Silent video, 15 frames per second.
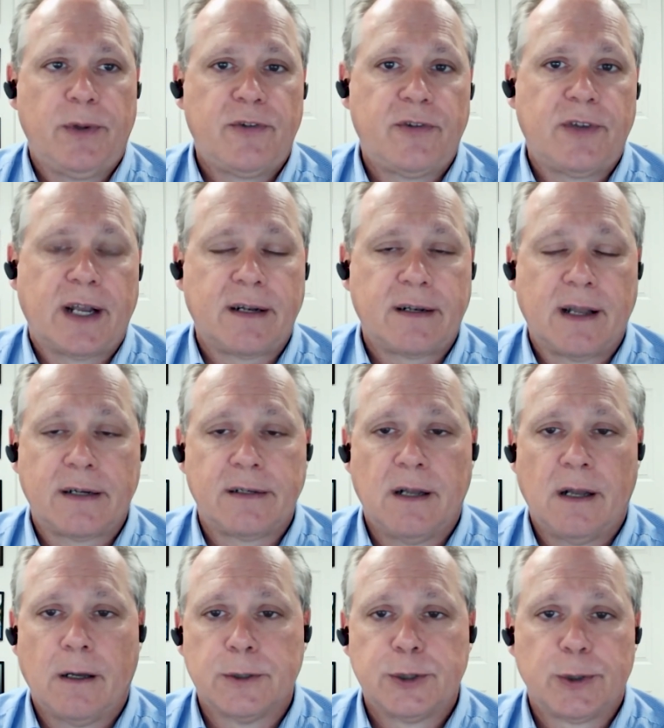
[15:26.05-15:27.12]
with tech
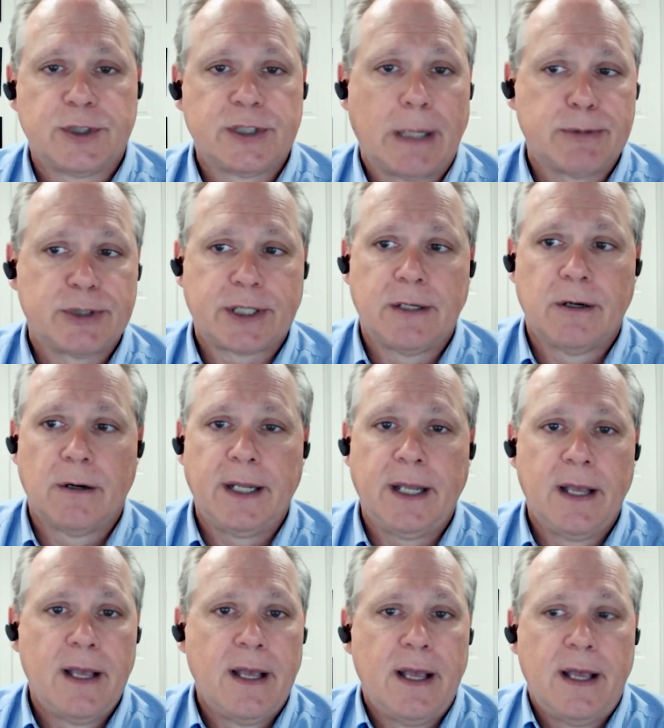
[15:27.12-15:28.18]
technology or cybersecurity